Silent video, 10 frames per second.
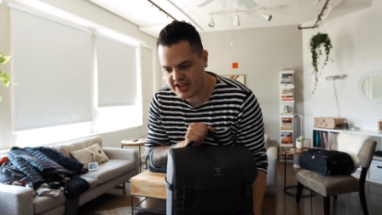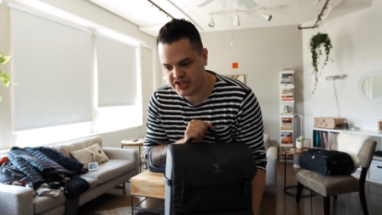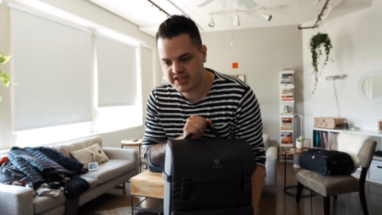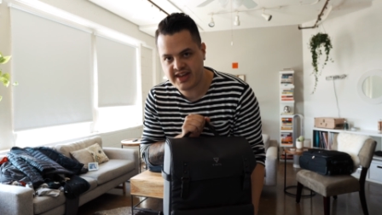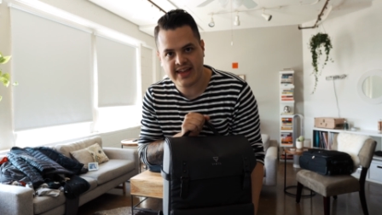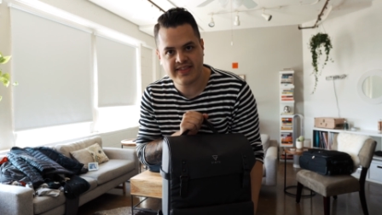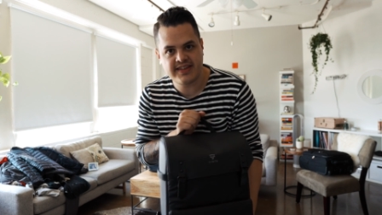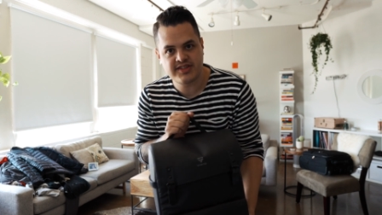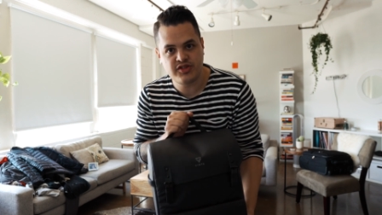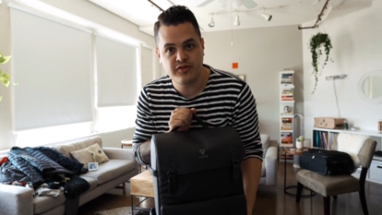I just got
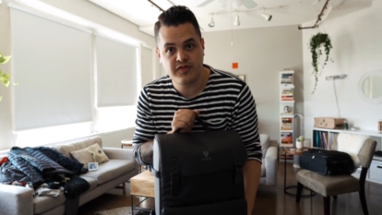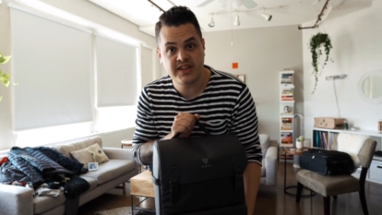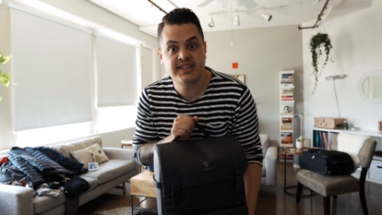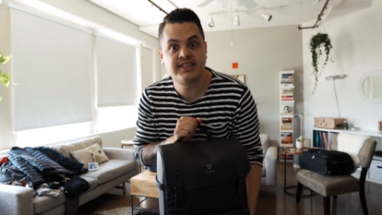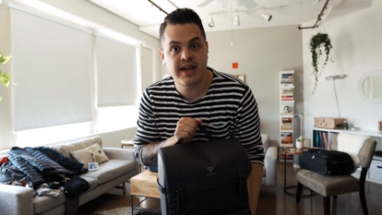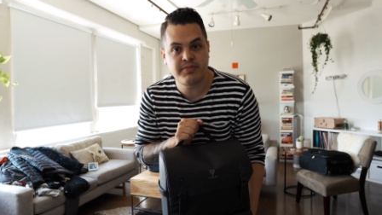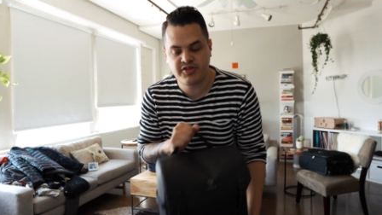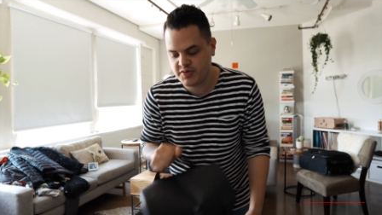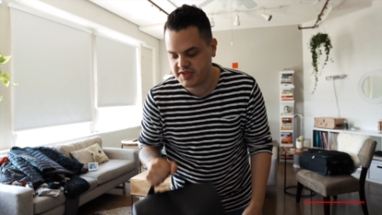this new Vinta Type 2